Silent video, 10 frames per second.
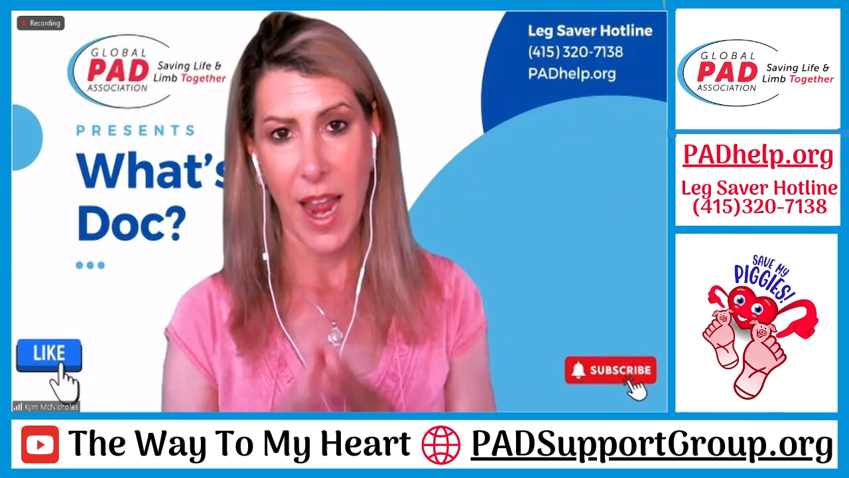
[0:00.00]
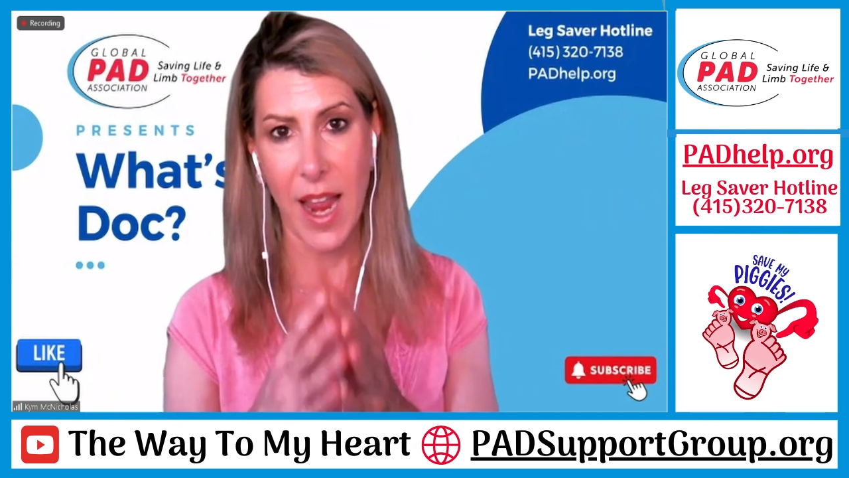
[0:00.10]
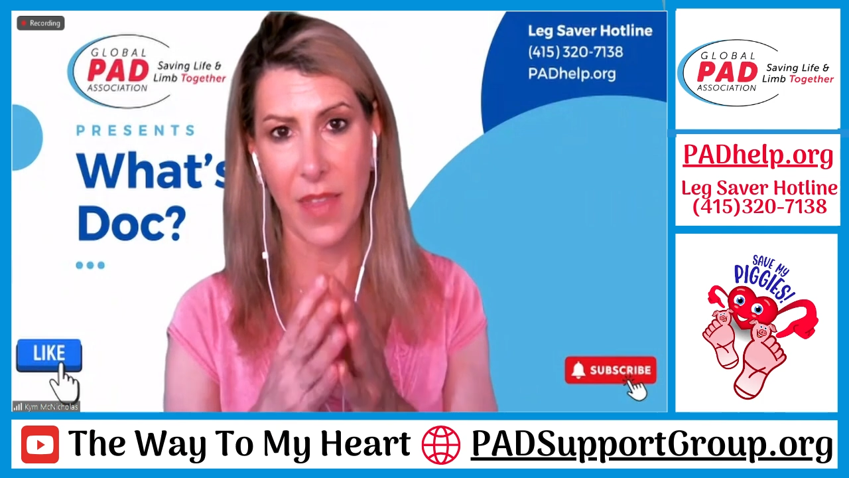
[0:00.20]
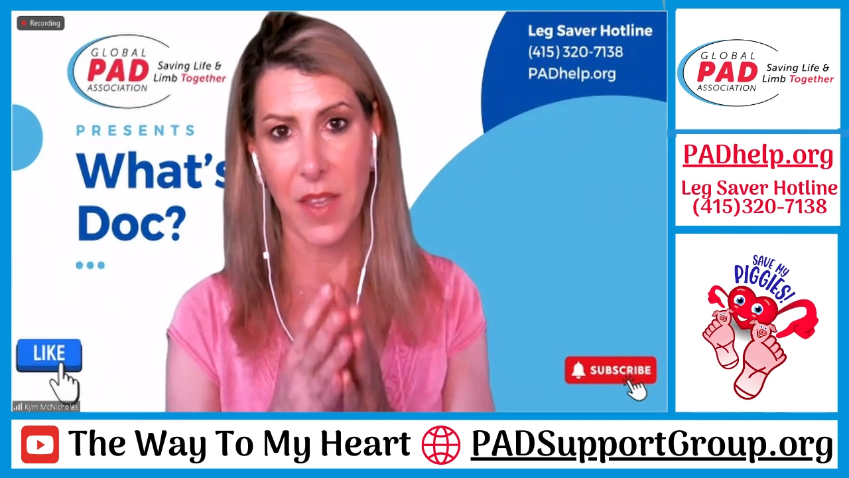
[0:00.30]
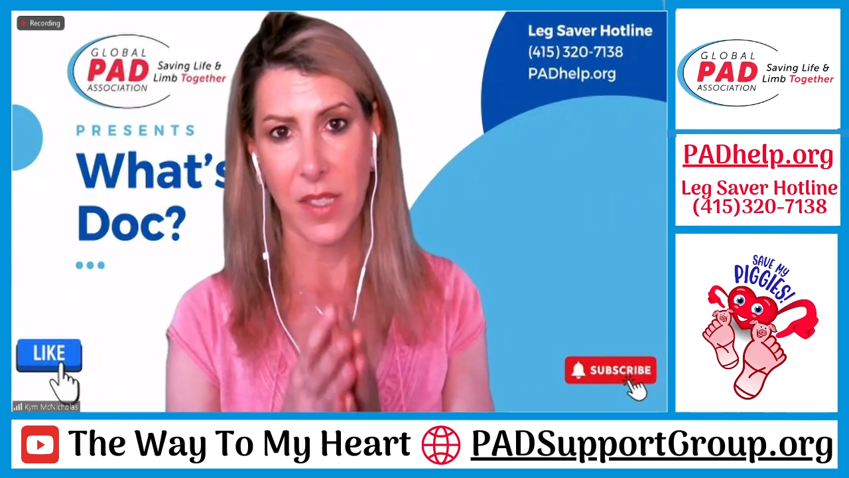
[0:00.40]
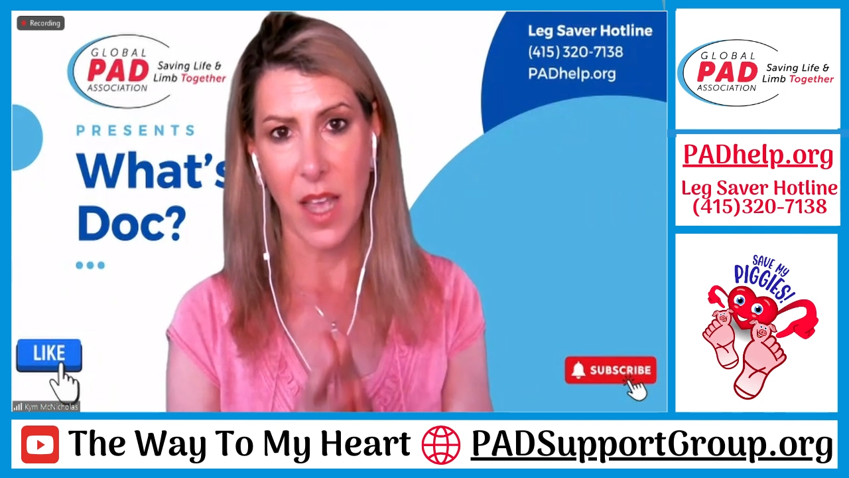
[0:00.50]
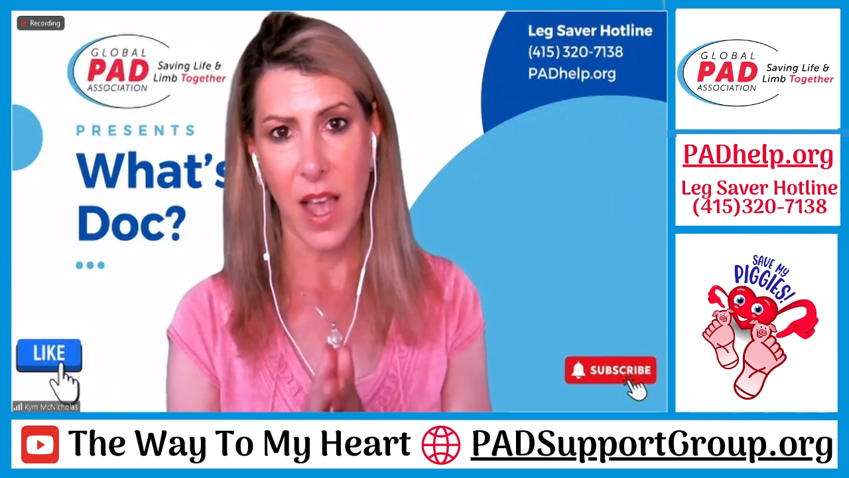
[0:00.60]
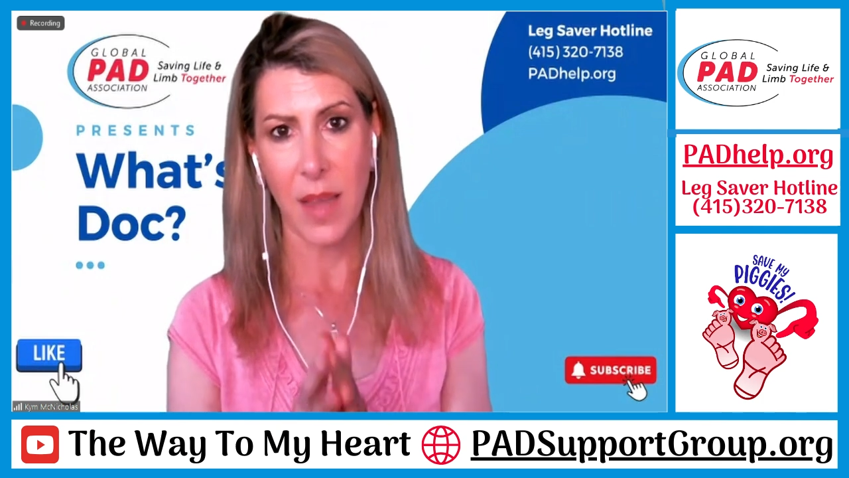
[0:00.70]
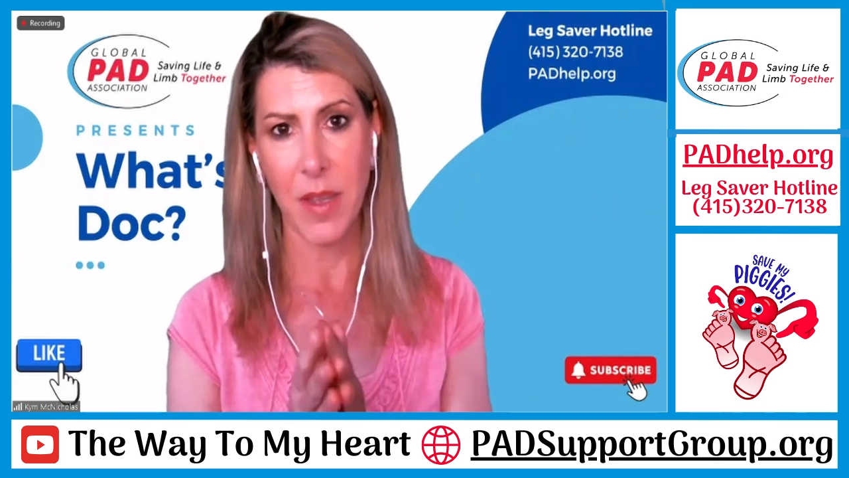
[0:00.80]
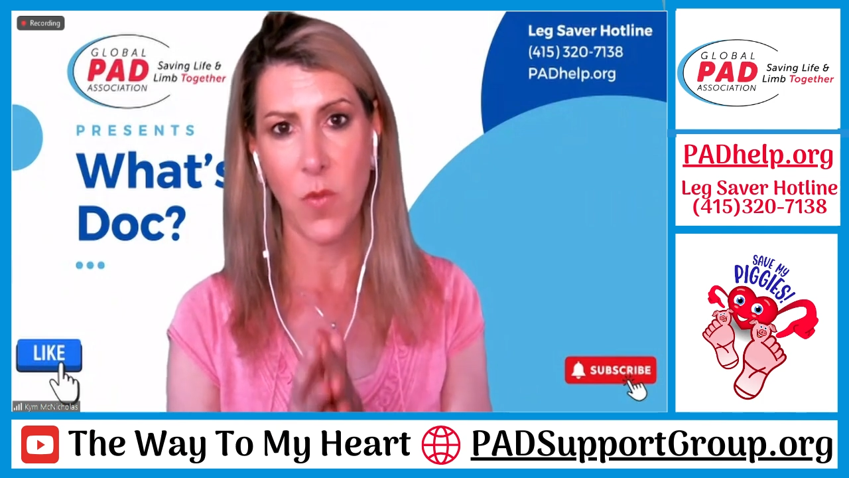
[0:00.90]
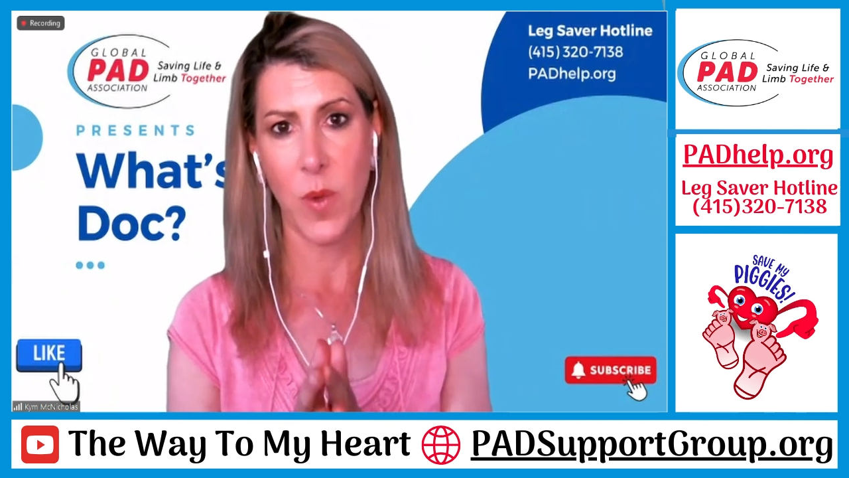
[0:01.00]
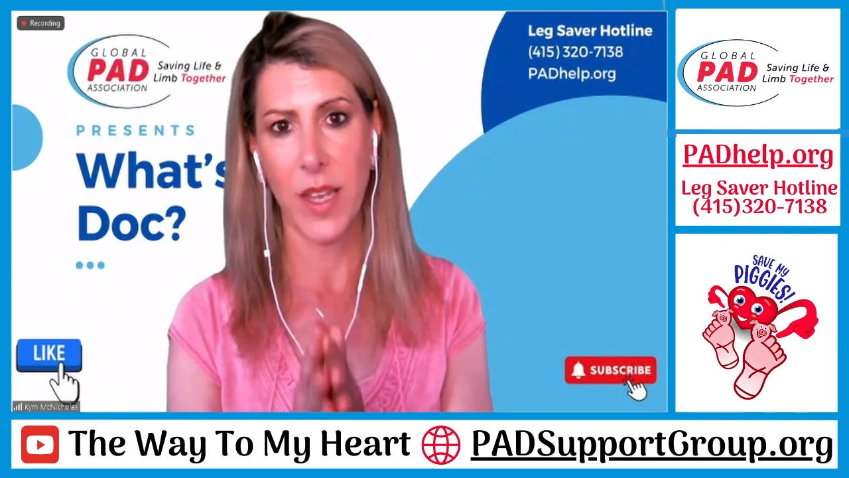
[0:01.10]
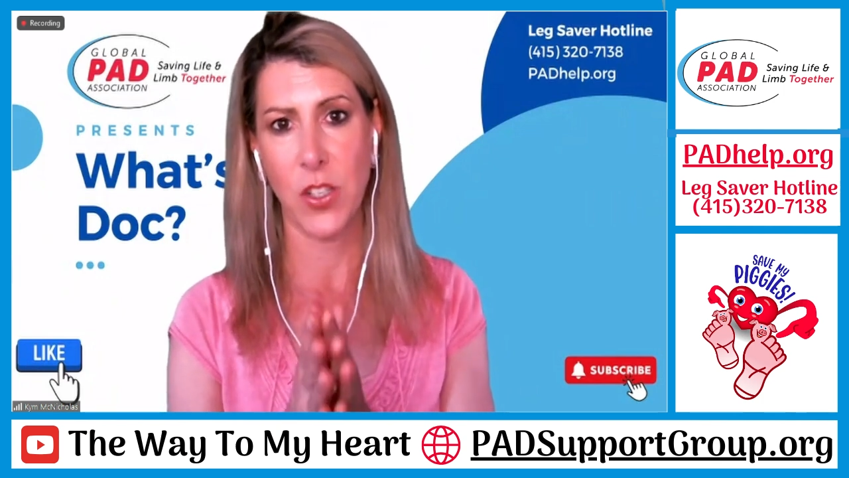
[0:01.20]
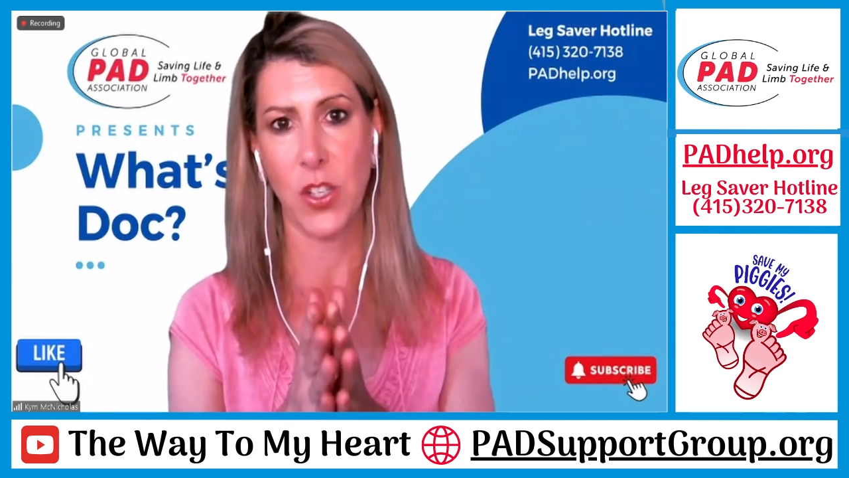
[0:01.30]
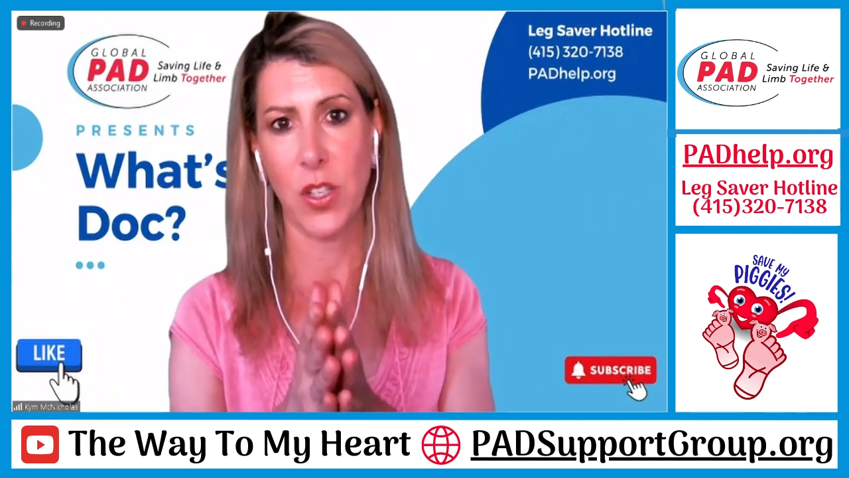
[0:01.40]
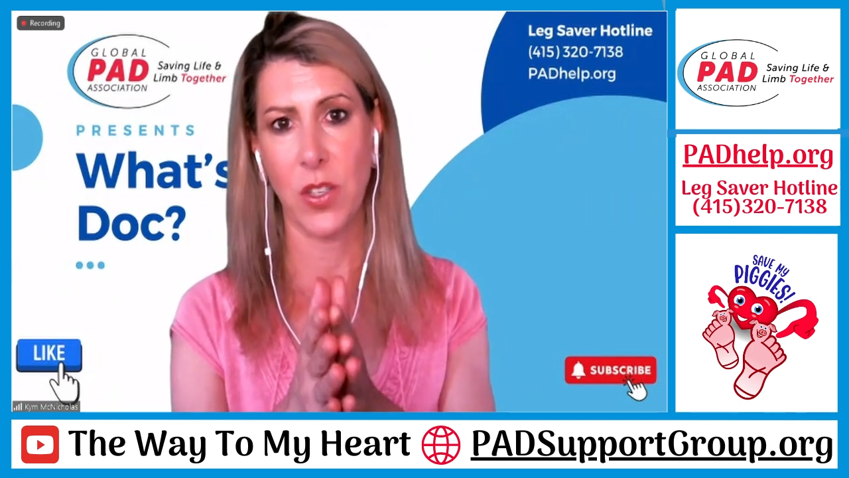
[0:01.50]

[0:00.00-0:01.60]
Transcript: And the time in which